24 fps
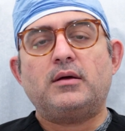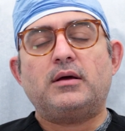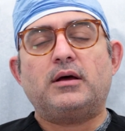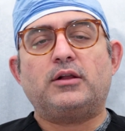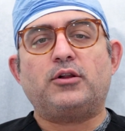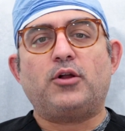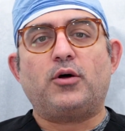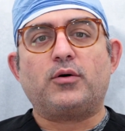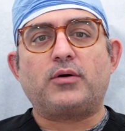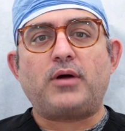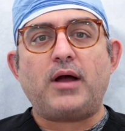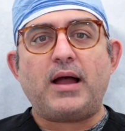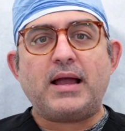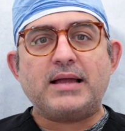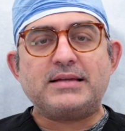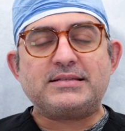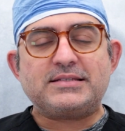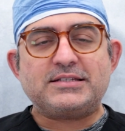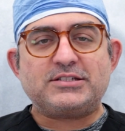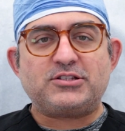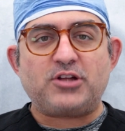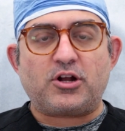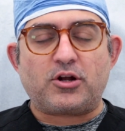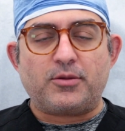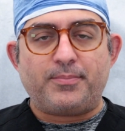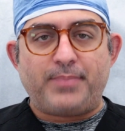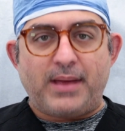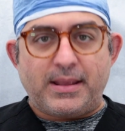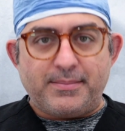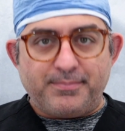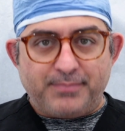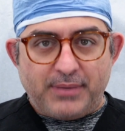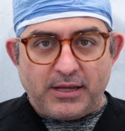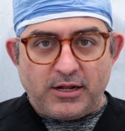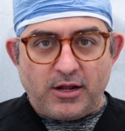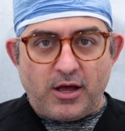Hello guys, this is Dr.
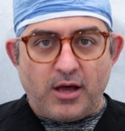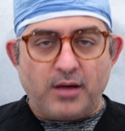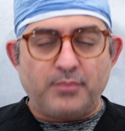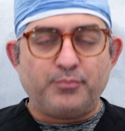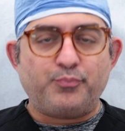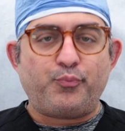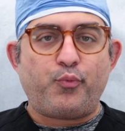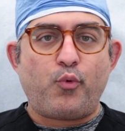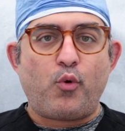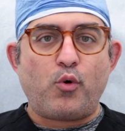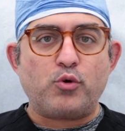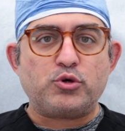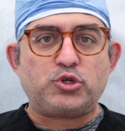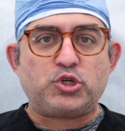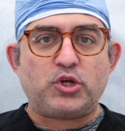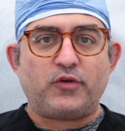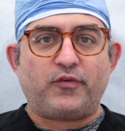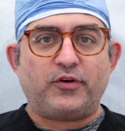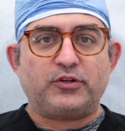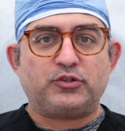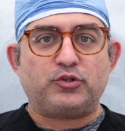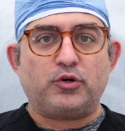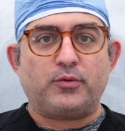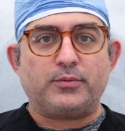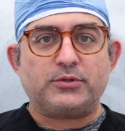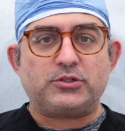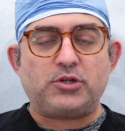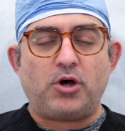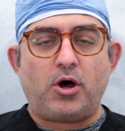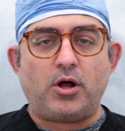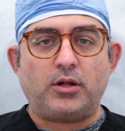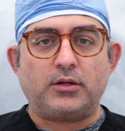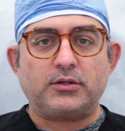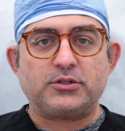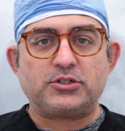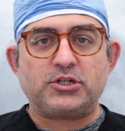Ben Behnam, board certified
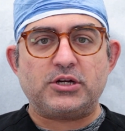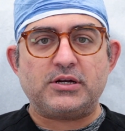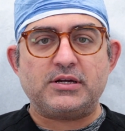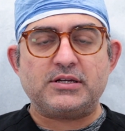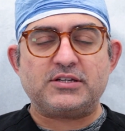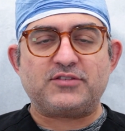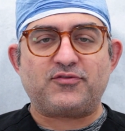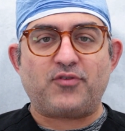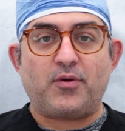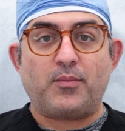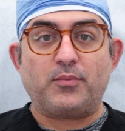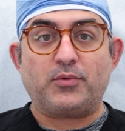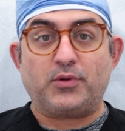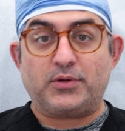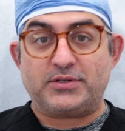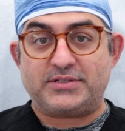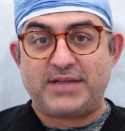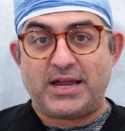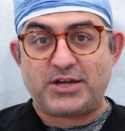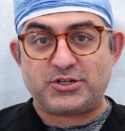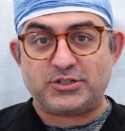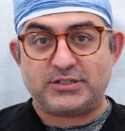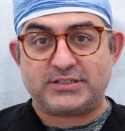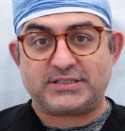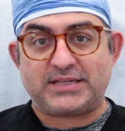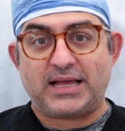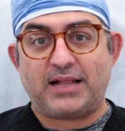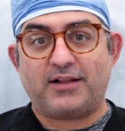dermatologist from Los Angeles,